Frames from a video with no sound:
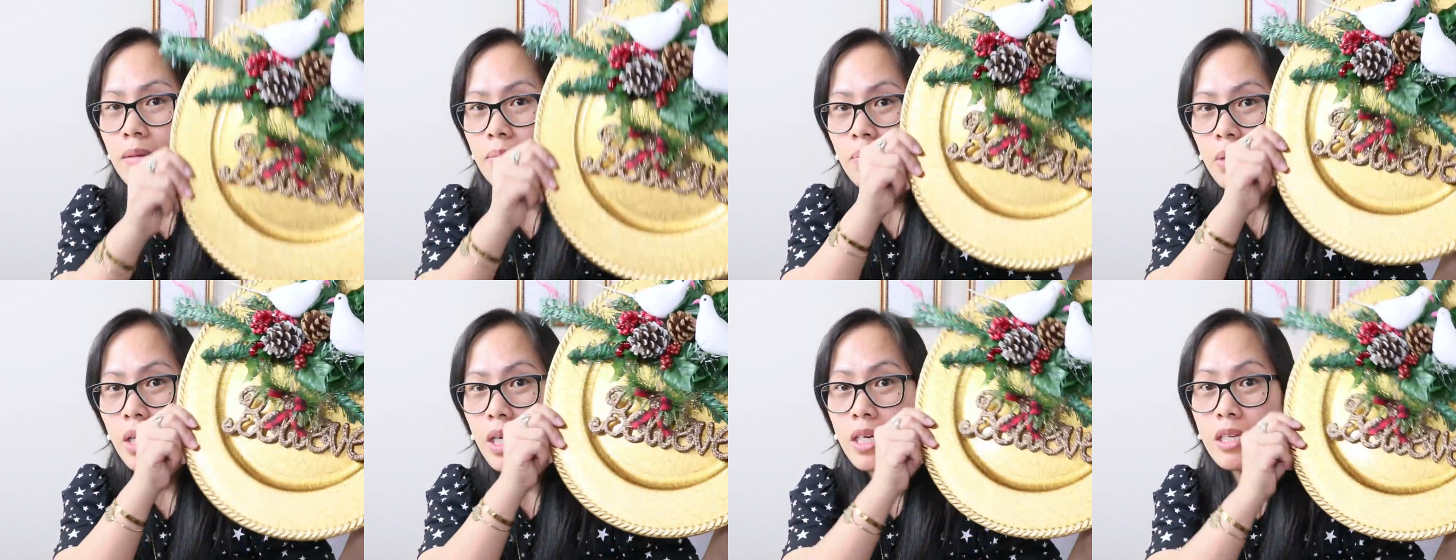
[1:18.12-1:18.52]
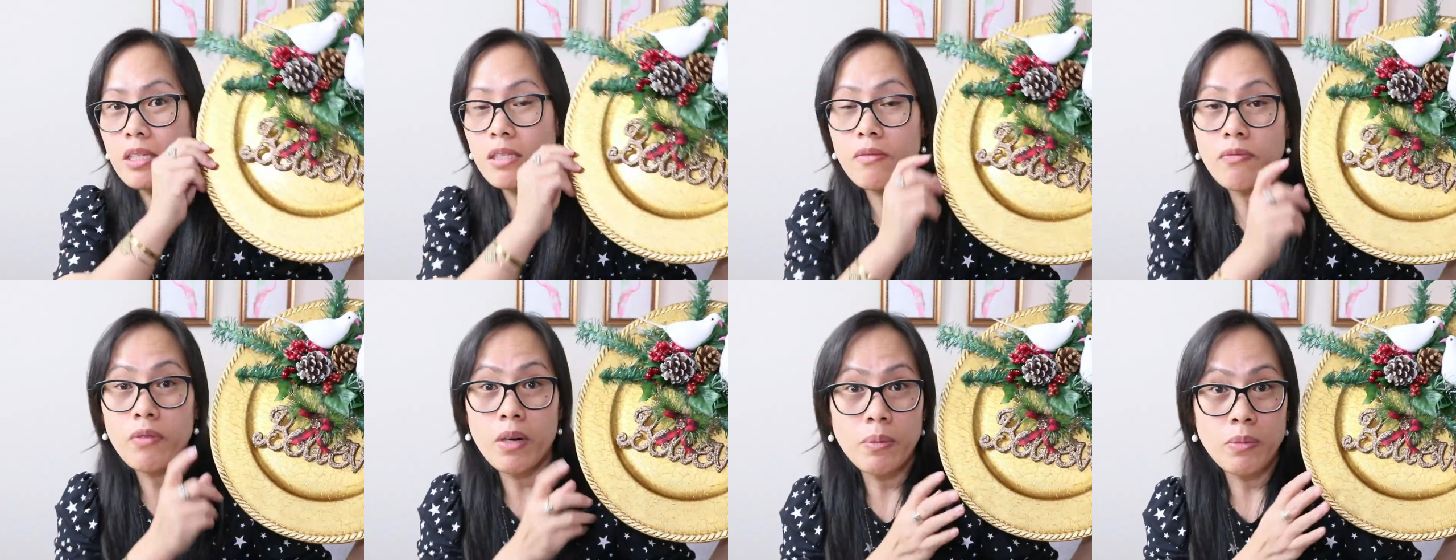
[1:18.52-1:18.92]
the plate
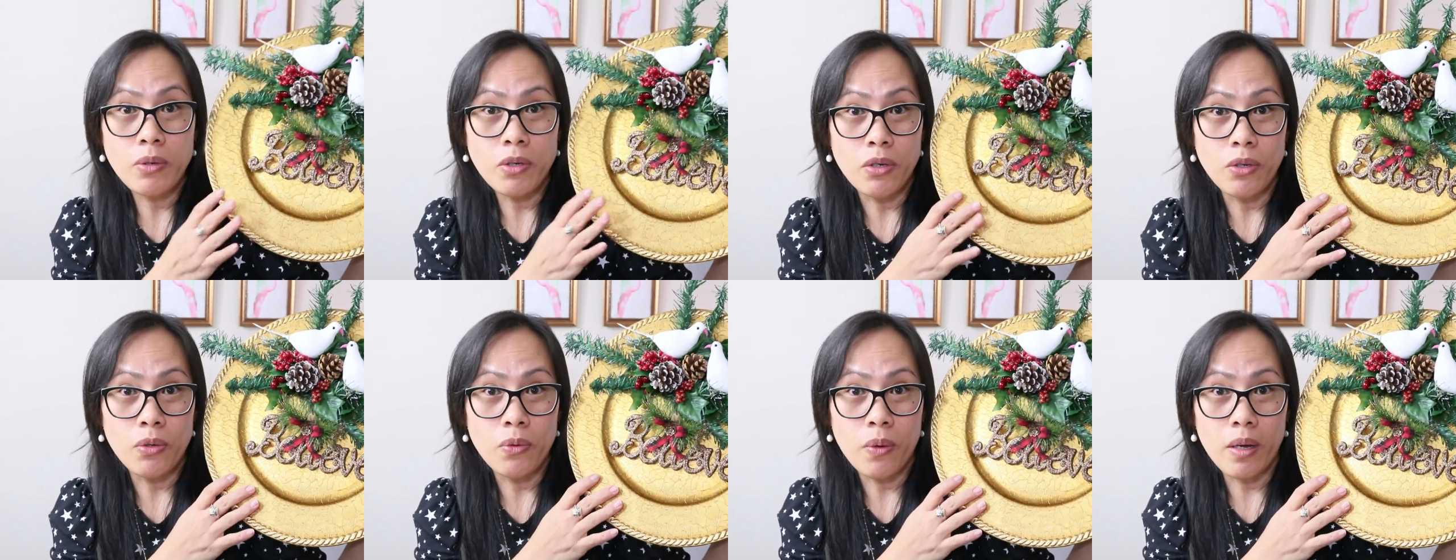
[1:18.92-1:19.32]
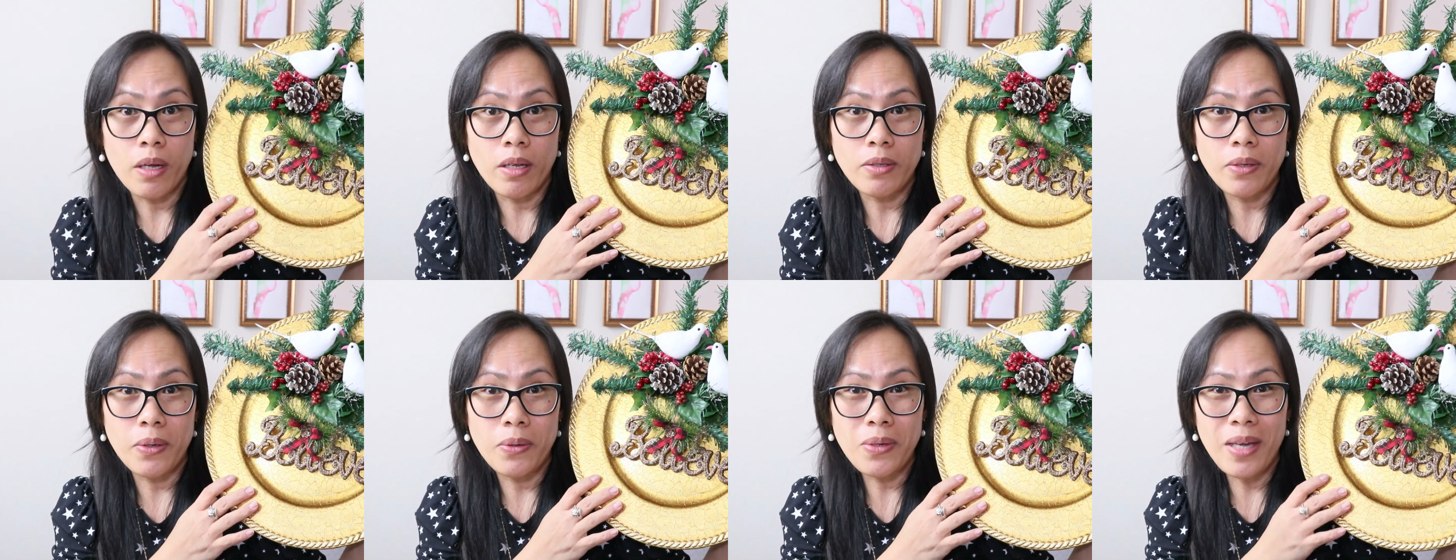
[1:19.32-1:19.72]
is from
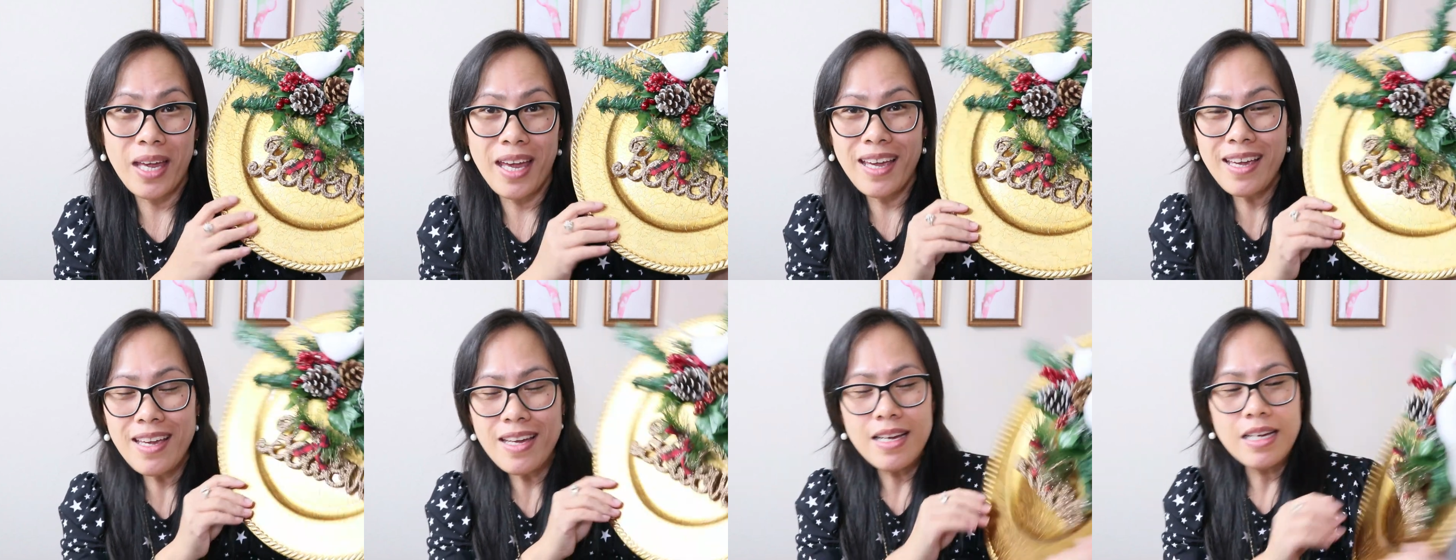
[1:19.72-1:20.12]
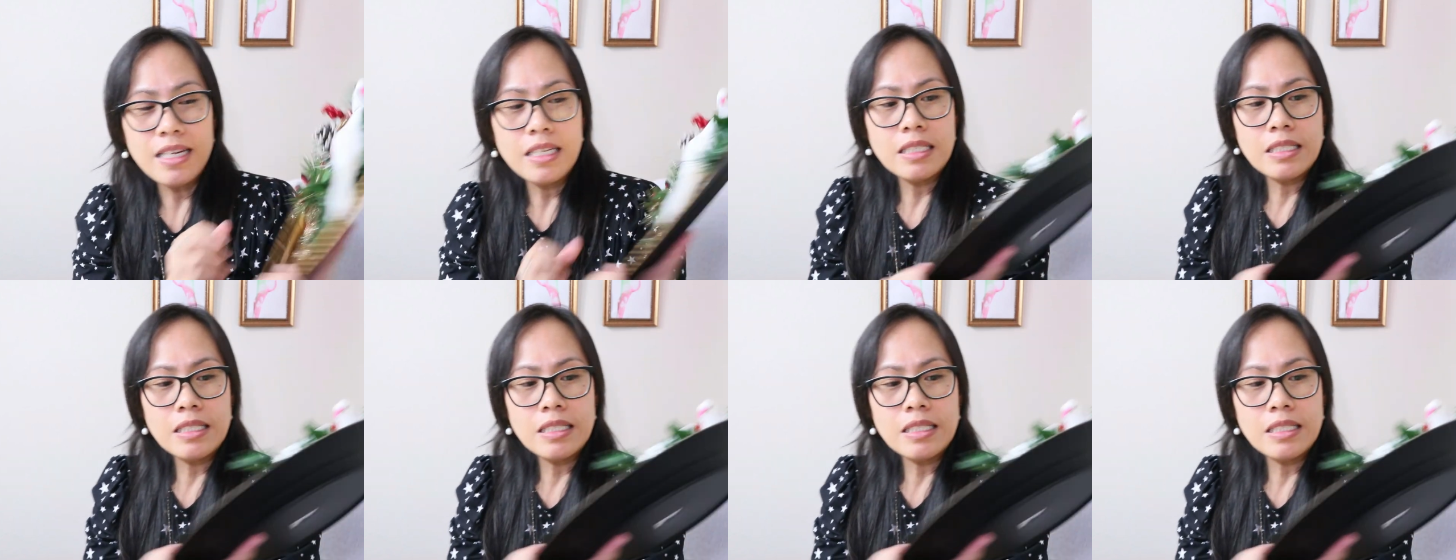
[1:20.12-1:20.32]
Goodwill. Okay,